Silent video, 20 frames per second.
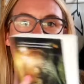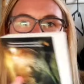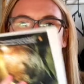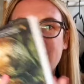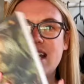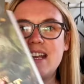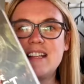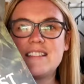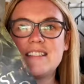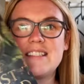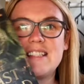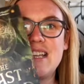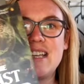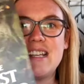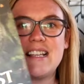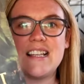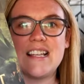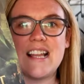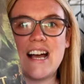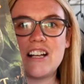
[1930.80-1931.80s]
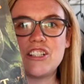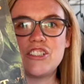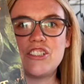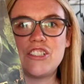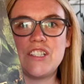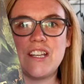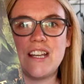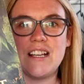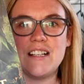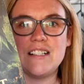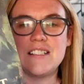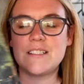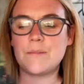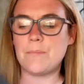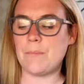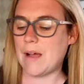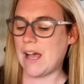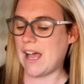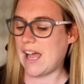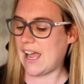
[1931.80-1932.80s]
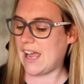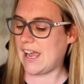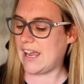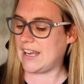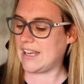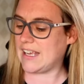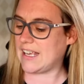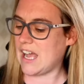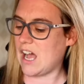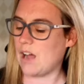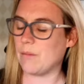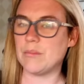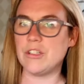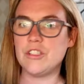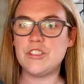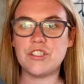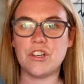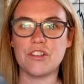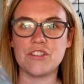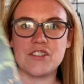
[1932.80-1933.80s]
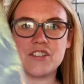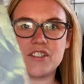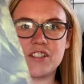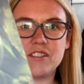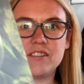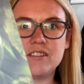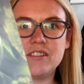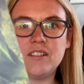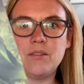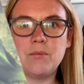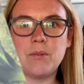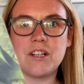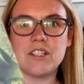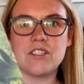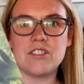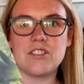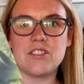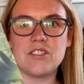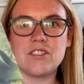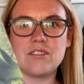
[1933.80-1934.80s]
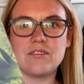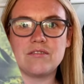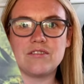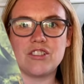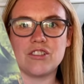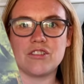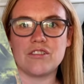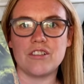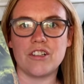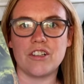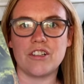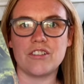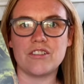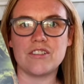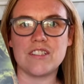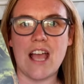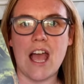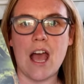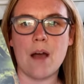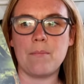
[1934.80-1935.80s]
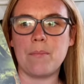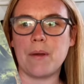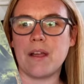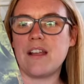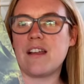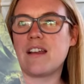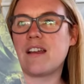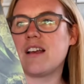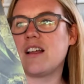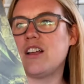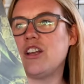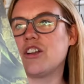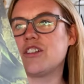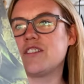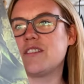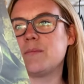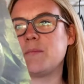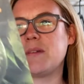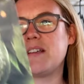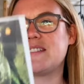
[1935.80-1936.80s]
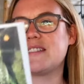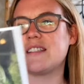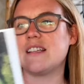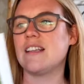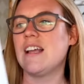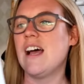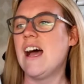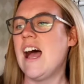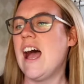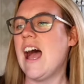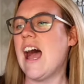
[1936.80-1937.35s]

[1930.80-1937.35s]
It is the Last Shield by Cameron Johnston, which just looks epic, looks amazing.